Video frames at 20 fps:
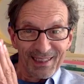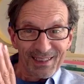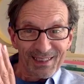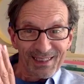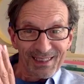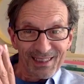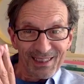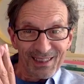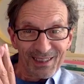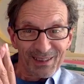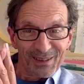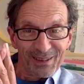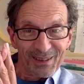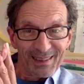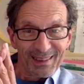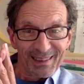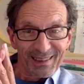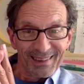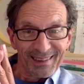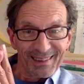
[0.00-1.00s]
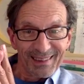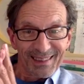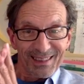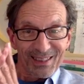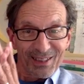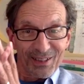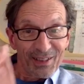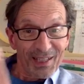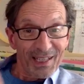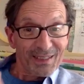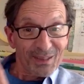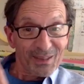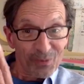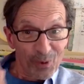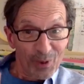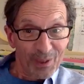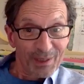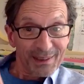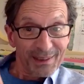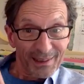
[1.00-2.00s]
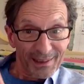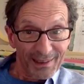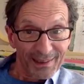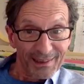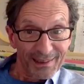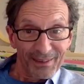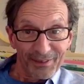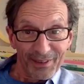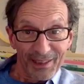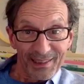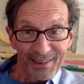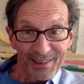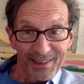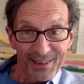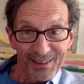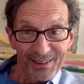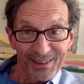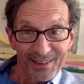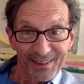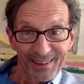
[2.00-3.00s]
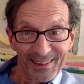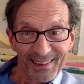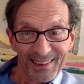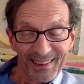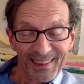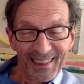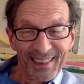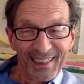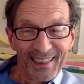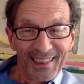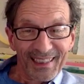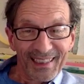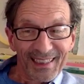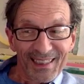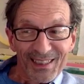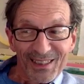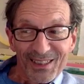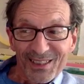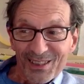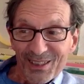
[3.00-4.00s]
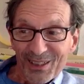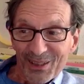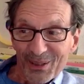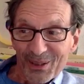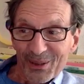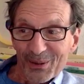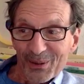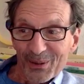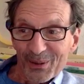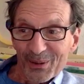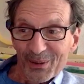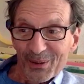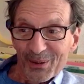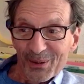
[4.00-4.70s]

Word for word: So, uh, so that's one kind of answer. So